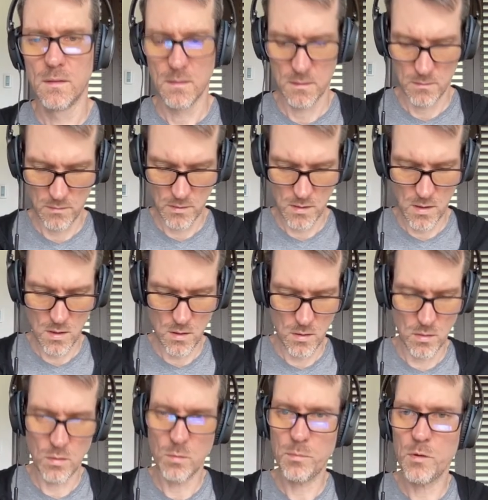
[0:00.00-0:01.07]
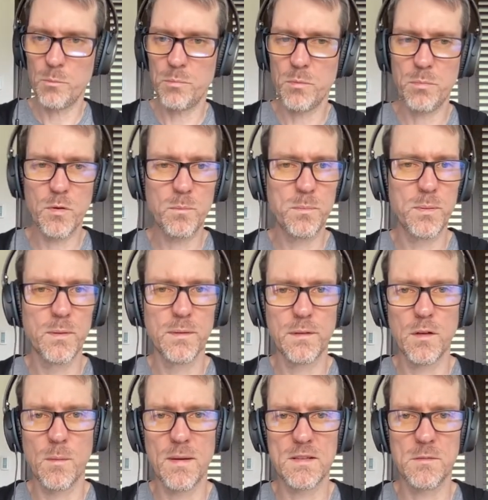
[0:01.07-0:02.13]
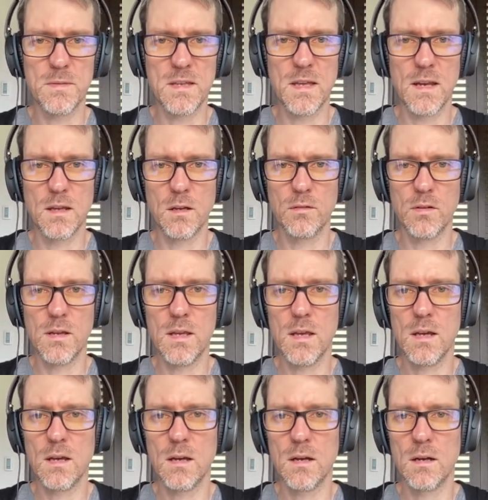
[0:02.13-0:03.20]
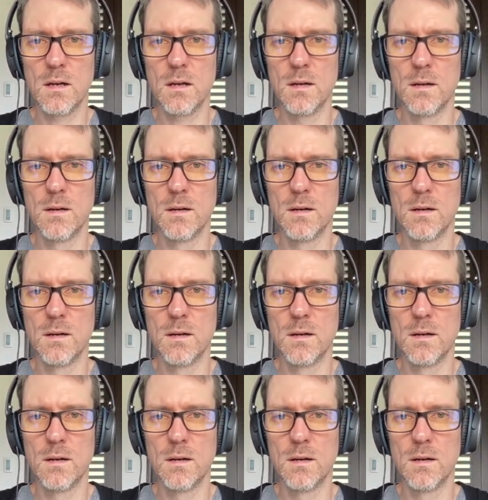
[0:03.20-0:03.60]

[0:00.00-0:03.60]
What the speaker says: There we go. Boop, boop, boop. Let's go back to the beginning over here.